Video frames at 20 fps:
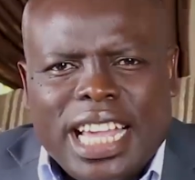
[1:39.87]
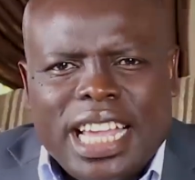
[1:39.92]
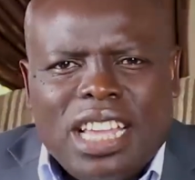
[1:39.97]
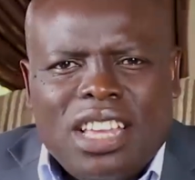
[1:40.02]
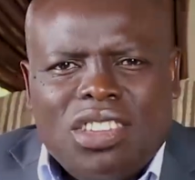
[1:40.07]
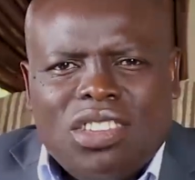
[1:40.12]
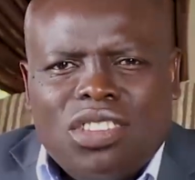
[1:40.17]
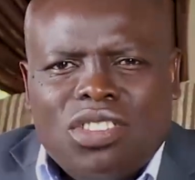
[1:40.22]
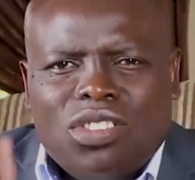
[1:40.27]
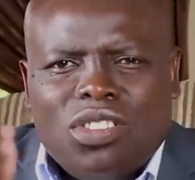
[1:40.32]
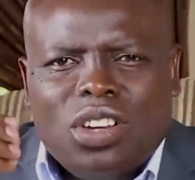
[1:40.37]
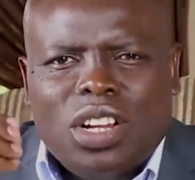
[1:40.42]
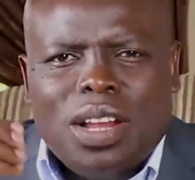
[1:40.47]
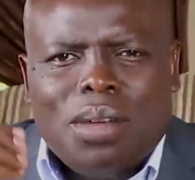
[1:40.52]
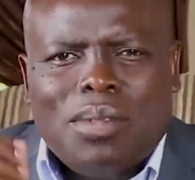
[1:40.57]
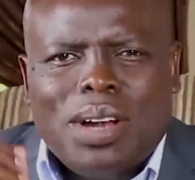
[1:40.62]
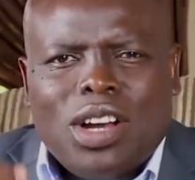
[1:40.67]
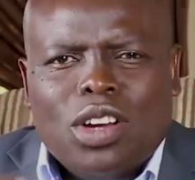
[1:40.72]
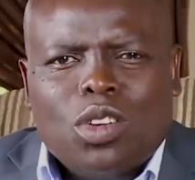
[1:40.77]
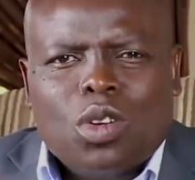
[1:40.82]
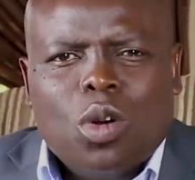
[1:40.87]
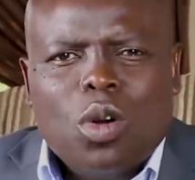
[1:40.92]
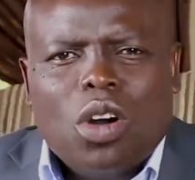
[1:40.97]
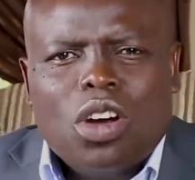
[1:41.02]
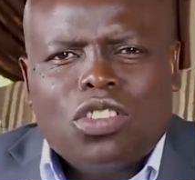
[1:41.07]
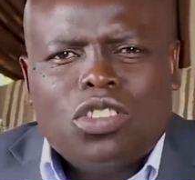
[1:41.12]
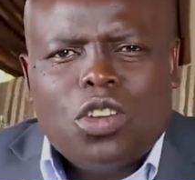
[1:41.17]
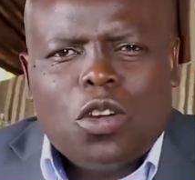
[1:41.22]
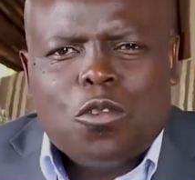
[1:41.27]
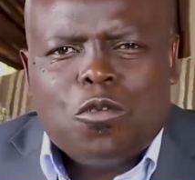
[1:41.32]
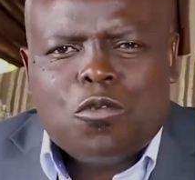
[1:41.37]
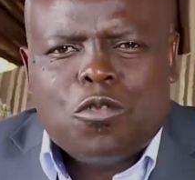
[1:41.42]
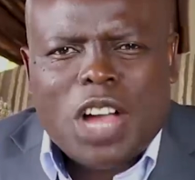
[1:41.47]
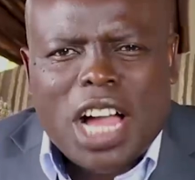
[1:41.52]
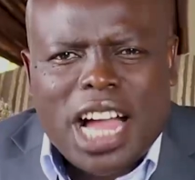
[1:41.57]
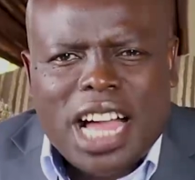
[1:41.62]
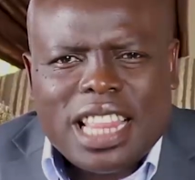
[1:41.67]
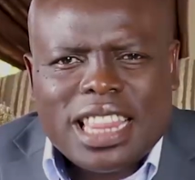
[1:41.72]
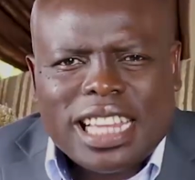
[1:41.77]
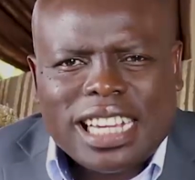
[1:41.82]
It's not about who was your
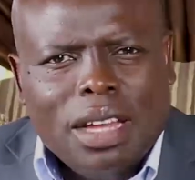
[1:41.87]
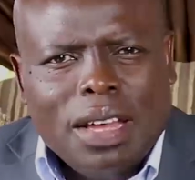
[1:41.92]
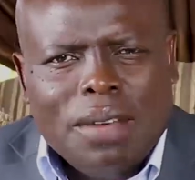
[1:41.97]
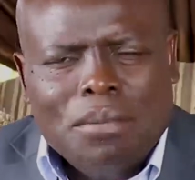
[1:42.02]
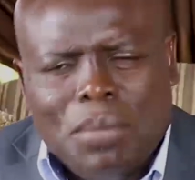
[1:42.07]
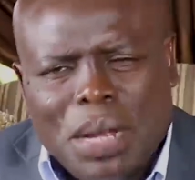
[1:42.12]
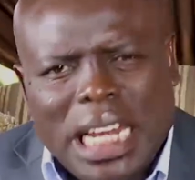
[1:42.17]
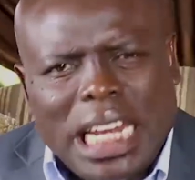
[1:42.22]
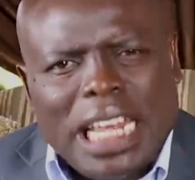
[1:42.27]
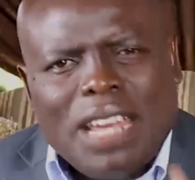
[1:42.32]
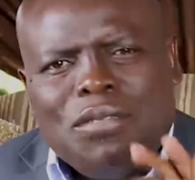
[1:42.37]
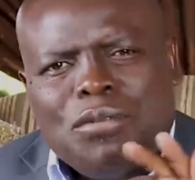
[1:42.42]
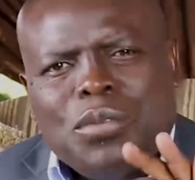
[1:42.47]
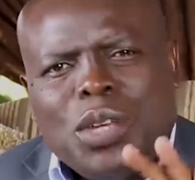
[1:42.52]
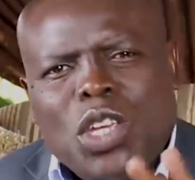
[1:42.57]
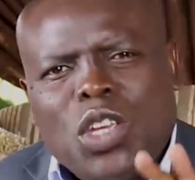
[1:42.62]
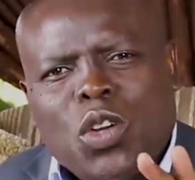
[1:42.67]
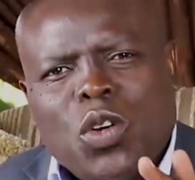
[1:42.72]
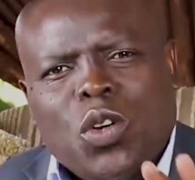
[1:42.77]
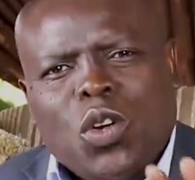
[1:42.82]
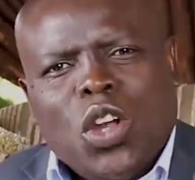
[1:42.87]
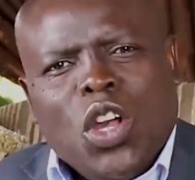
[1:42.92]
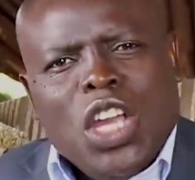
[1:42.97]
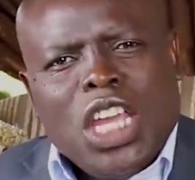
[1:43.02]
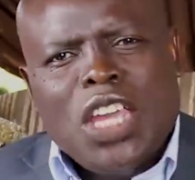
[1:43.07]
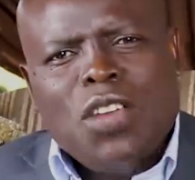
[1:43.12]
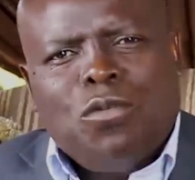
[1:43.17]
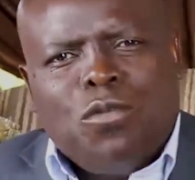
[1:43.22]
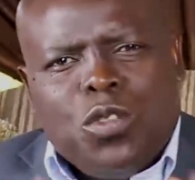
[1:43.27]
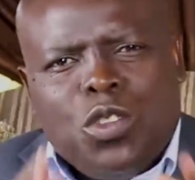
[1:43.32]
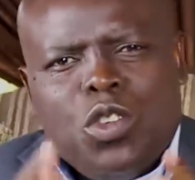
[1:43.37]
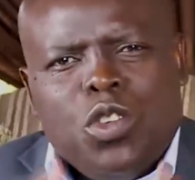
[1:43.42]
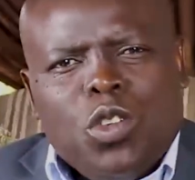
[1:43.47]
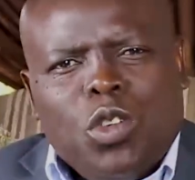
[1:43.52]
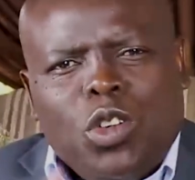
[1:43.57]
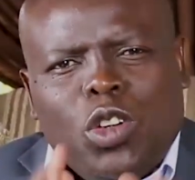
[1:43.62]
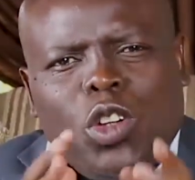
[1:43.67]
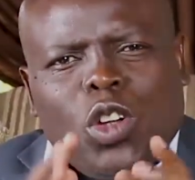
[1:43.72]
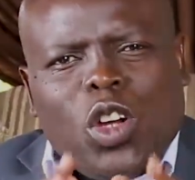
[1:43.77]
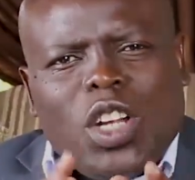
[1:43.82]
father. Believe me, if
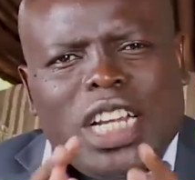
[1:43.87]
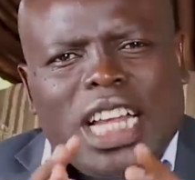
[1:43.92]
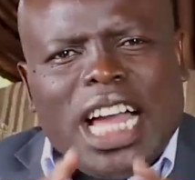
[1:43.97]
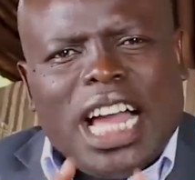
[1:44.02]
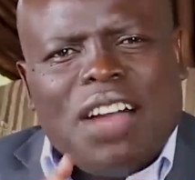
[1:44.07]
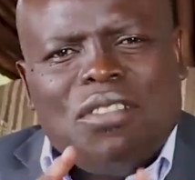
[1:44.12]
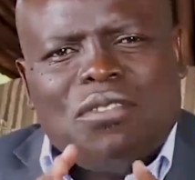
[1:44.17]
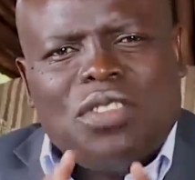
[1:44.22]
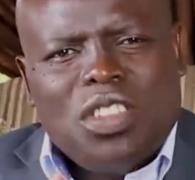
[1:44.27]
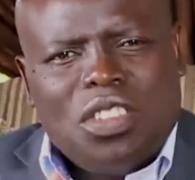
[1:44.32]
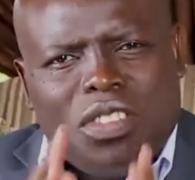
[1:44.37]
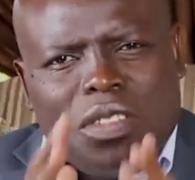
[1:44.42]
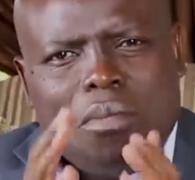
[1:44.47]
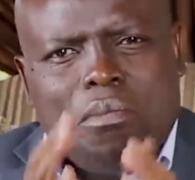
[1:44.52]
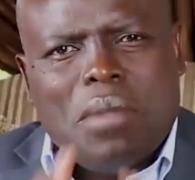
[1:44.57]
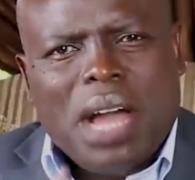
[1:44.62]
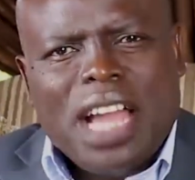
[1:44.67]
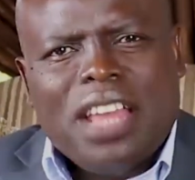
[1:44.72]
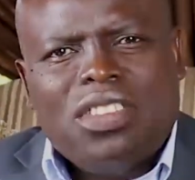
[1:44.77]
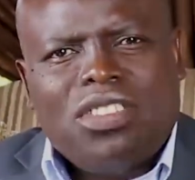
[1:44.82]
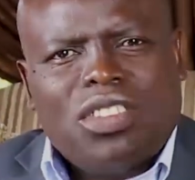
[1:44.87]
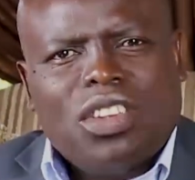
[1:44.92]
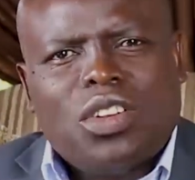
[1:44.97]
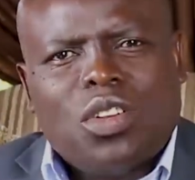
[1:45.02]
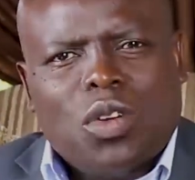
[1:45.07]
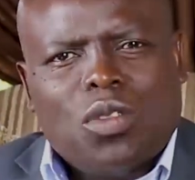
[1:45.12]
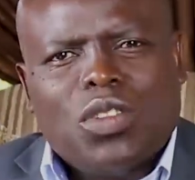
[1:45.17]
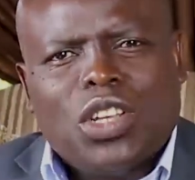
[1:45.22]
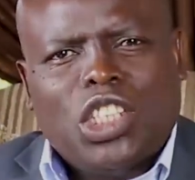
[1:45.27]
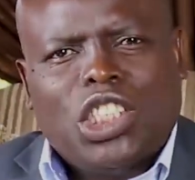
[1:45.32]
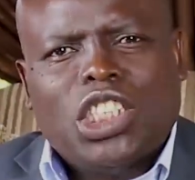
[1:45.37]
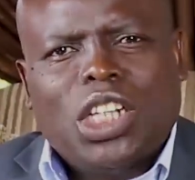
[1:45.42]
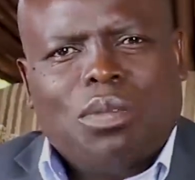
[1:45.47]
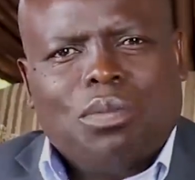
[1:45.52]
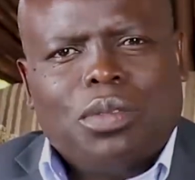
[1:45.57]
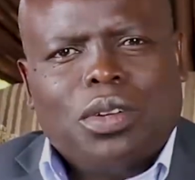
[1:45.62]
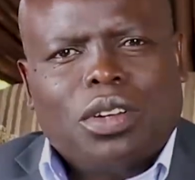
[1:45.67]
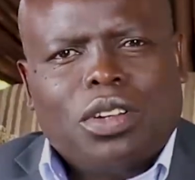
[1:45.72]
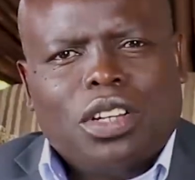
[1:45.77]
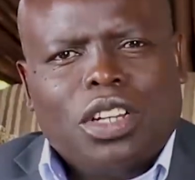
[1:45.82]
you don't have this mindset of a
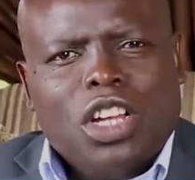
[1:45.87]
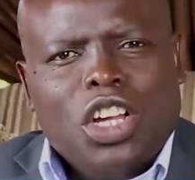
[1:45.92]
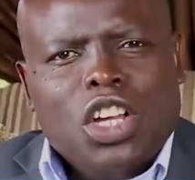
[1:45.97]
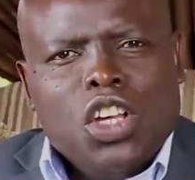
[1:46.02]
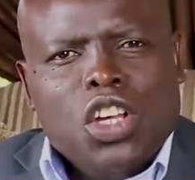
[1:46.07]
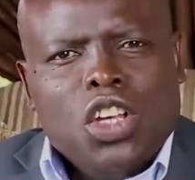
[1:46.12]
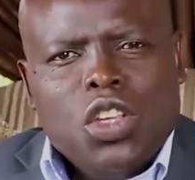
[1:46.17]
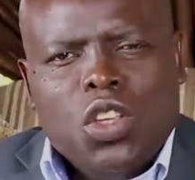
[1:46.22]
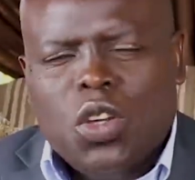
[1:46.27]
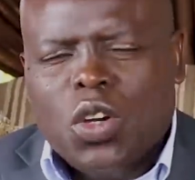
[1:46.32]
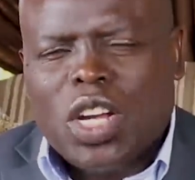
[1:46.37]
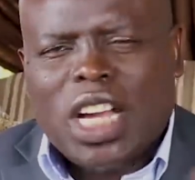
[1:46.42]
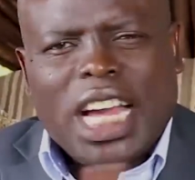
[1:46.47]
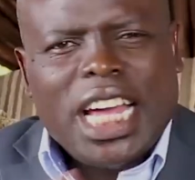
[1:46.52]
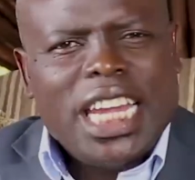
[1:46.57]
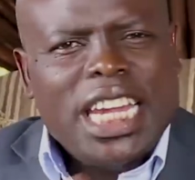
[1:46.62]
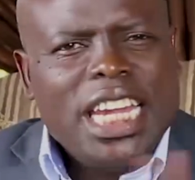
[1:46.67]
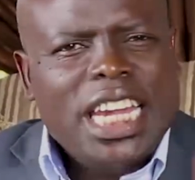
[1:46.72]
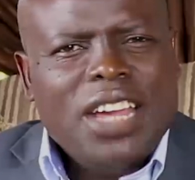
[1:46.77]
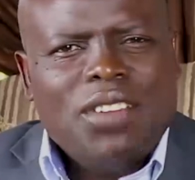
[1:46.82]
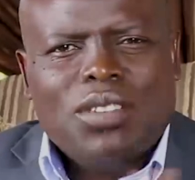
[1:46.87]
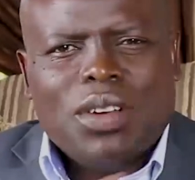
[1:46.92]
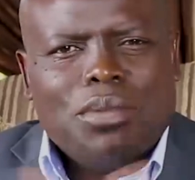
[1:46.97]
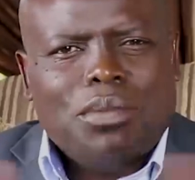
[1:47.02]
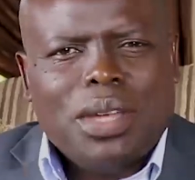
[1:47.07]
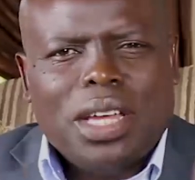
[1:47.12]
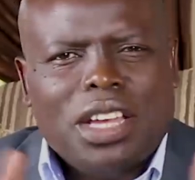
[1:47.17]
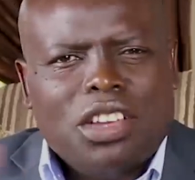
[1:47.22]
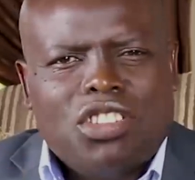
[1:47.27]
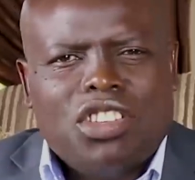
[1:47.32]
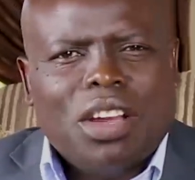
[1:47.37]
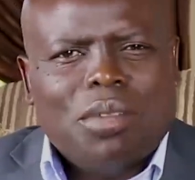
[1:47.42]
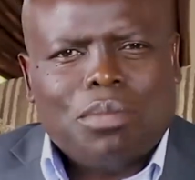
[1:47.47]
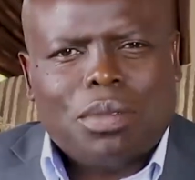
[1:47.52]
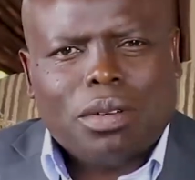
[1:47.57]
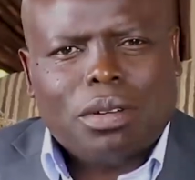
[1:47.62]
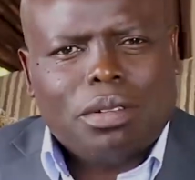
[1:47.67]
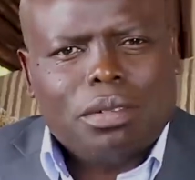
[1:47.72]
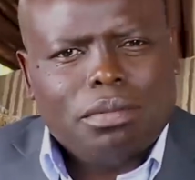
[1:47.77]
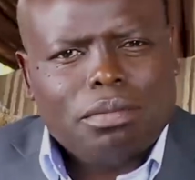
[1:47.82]
champion, you can never be a
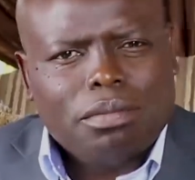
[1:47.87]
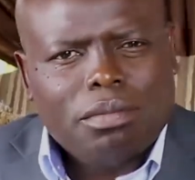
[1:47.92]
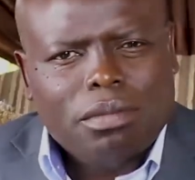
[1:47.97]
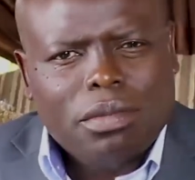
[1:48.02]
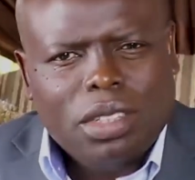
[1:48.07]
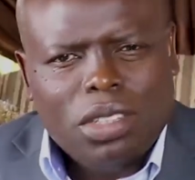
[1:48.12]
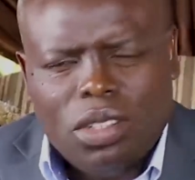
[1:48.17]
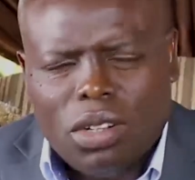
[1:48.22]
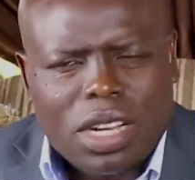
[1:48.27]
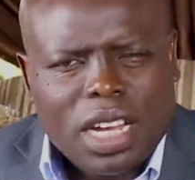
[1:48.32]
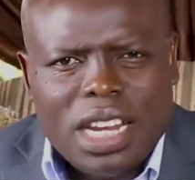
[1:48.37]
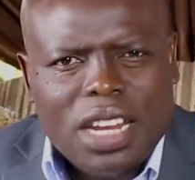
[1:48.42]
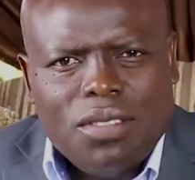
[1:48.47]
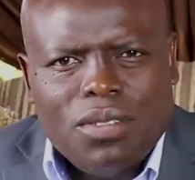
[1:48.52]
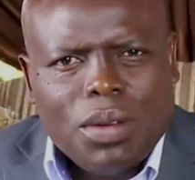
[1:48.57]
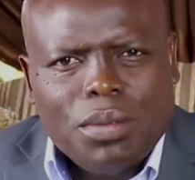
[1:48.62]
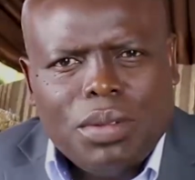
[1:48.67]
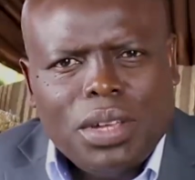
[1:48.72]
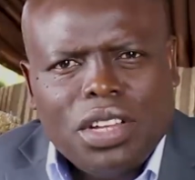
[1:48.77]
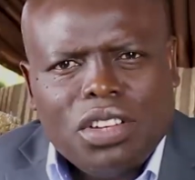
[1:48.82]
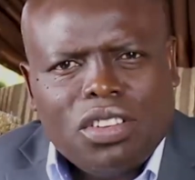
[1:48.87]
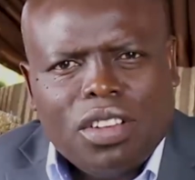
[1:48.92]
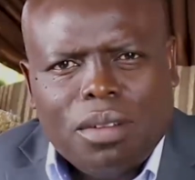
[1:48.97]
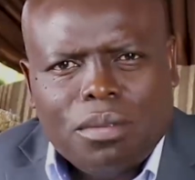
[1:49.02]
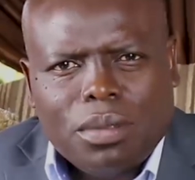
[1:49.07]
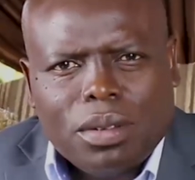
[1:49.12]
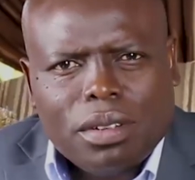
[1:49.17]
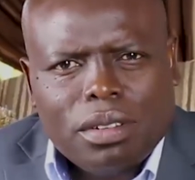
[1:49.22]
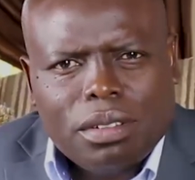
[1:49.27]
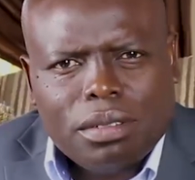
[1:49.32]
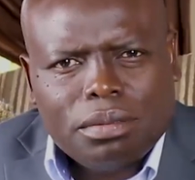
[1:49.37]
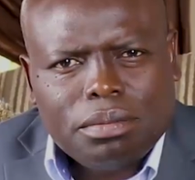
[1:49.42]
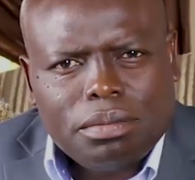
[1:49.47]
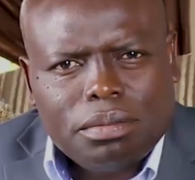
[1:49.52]
champion. You can never be a champion.